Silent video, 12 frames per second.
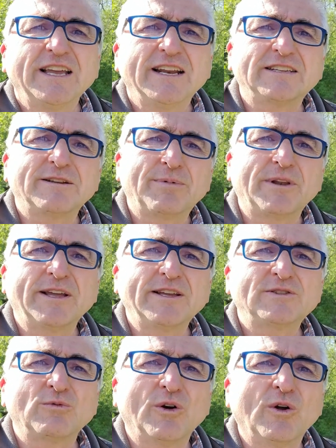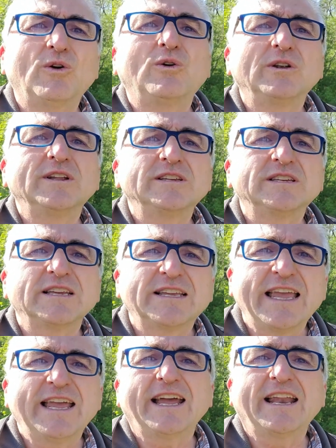It is a place where wholeness
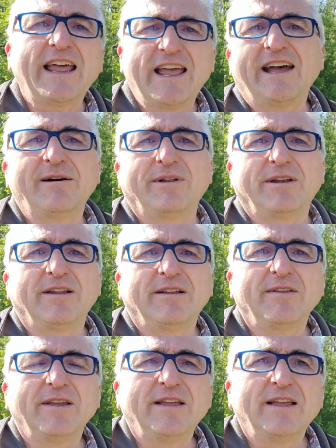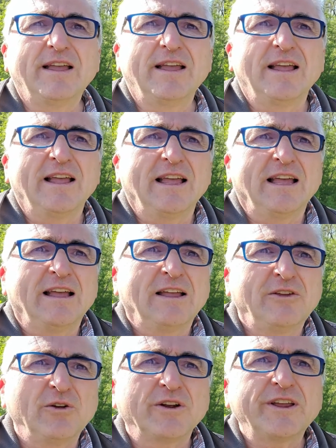can happen.
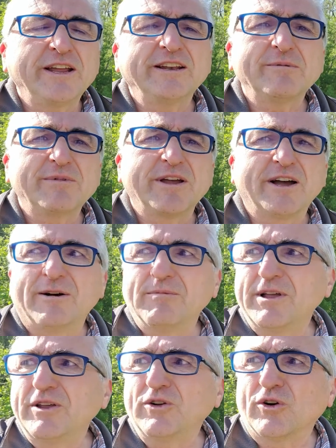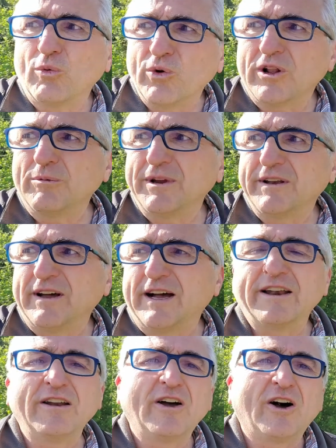Your kingdom come, your will be
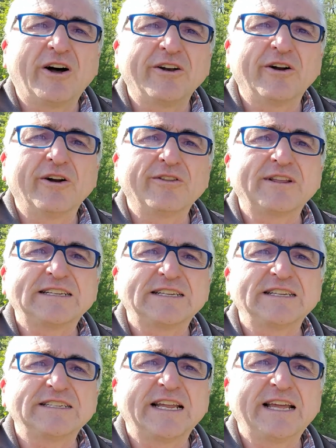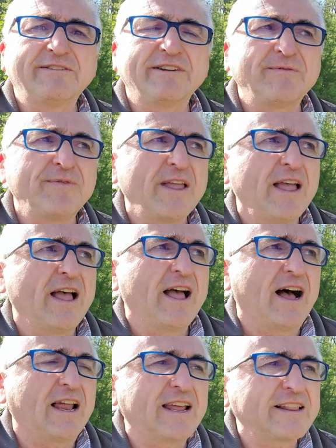done on earth as it is in heaven.
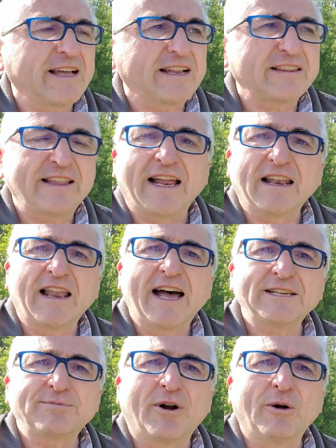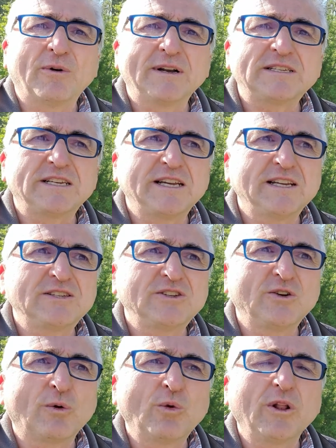I like that, that last part where it says,
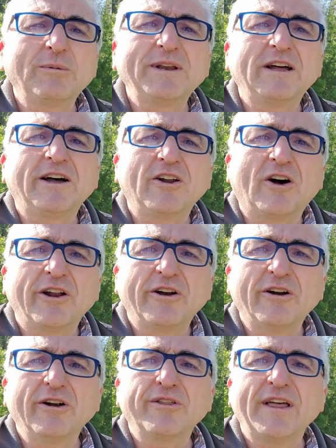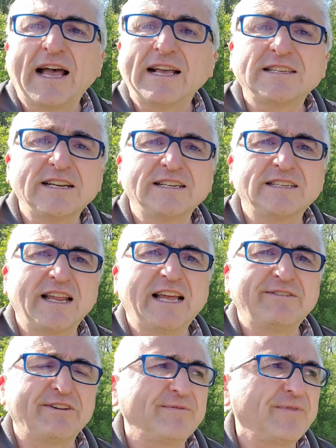Your will be done on earth as it is in
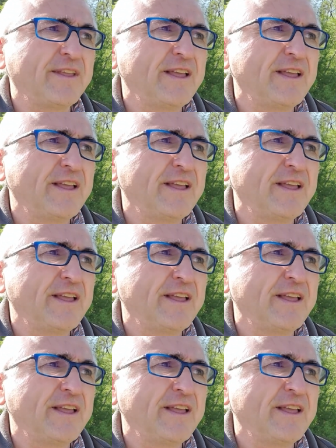heaven.